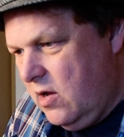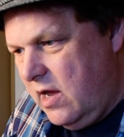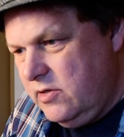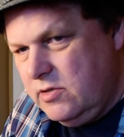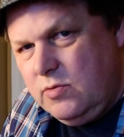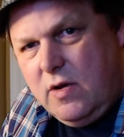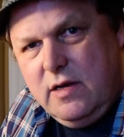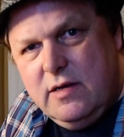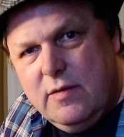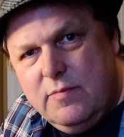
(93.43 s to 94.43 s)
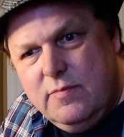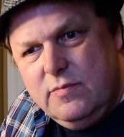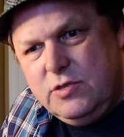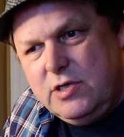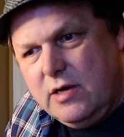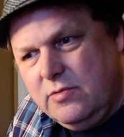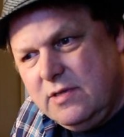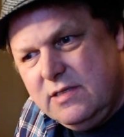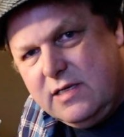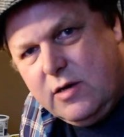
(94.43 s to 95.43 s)
I just wanted to shout
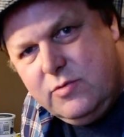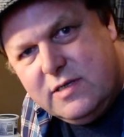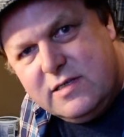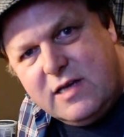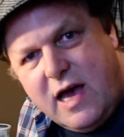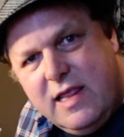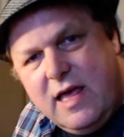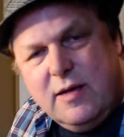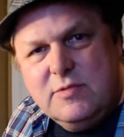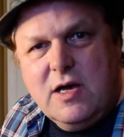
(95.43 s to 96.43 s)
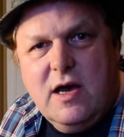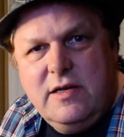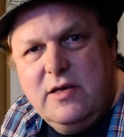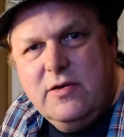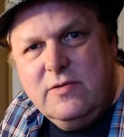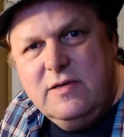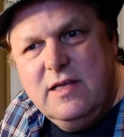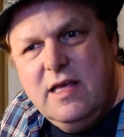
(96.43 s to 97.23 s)
this out to Skylabs Audio,